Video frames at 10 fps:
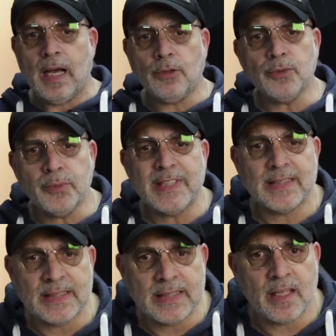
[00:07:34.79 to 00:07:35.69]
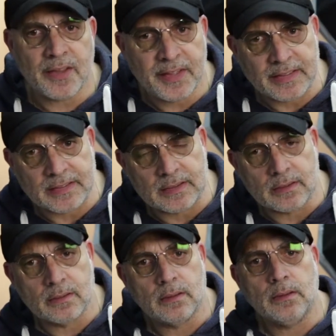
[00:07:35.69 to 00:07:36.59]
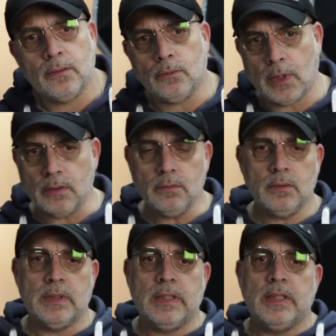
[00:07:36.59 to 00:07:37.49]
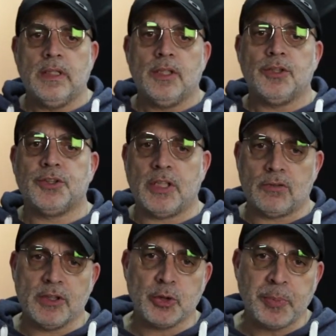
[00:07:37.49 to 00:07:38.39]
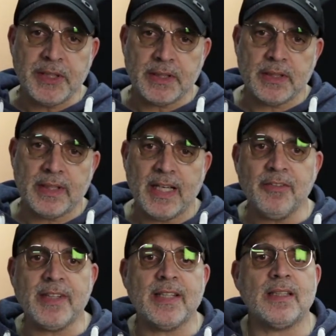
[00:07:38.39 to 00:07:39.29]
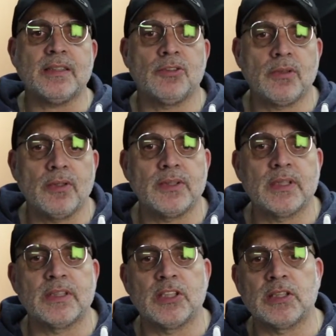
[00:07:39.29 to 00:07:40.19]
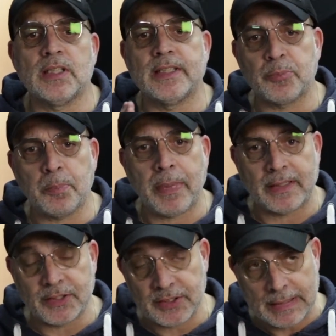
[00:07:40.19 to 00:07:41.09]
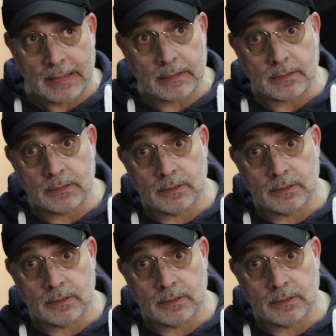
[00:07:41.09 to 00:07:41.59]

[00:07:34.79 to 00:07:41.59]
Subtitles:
How do we see things? Well, generally speaking, everything that surrounds us is lit by the sun.